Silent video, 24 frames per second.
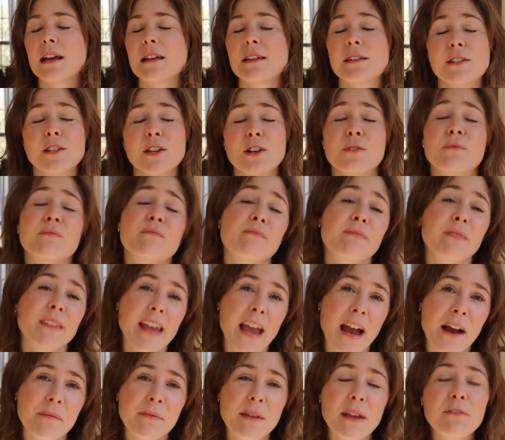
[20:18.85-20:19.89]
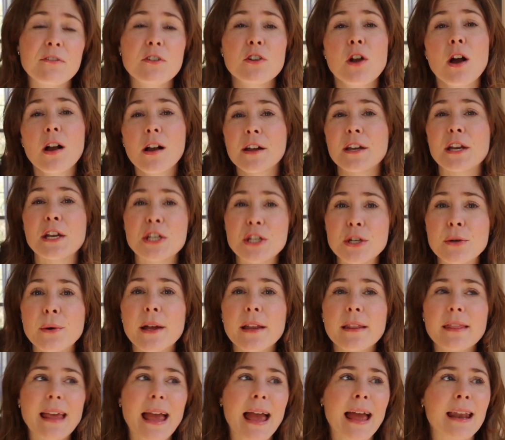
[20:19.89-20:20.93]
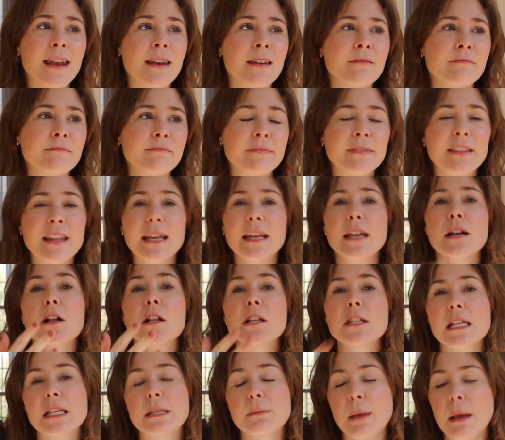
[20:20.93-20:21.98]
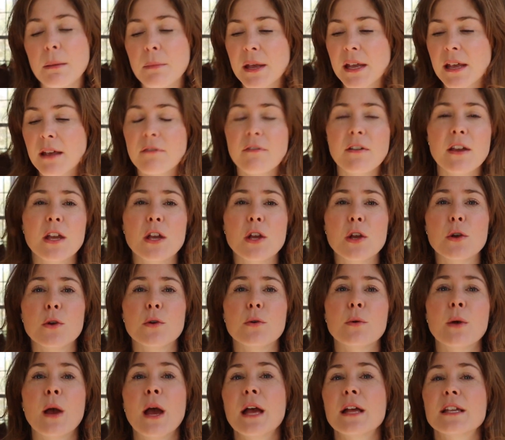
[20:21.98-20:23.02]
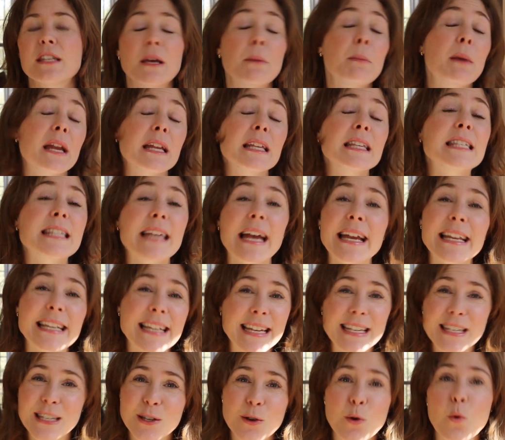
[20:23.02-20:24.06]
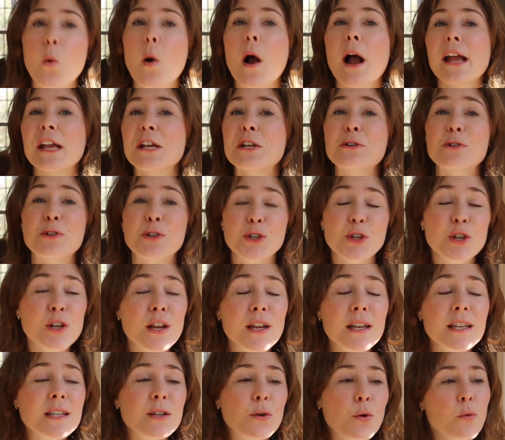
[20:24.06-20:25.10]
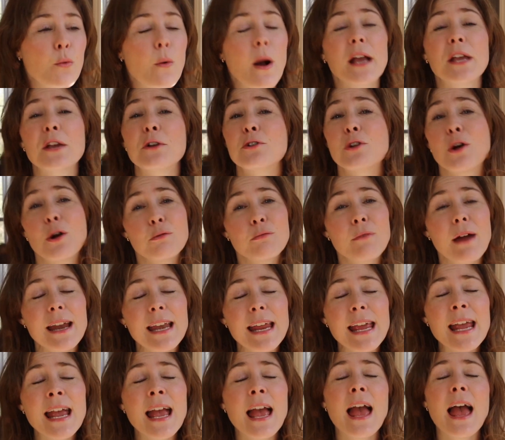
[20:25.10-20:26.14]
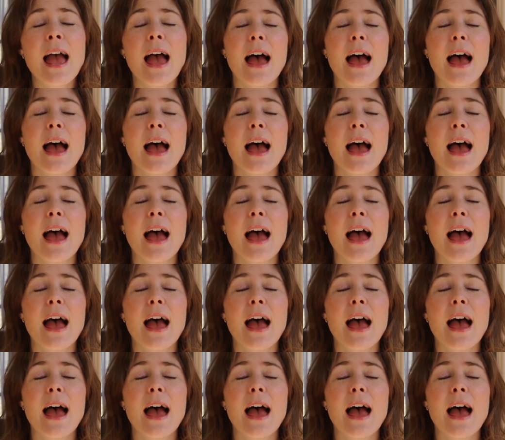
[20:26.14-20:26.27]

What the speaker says: So yeah, if you're not gonna do it, then the guilt is maybe giving you some insight as to why you shouldn't or why you're not ready.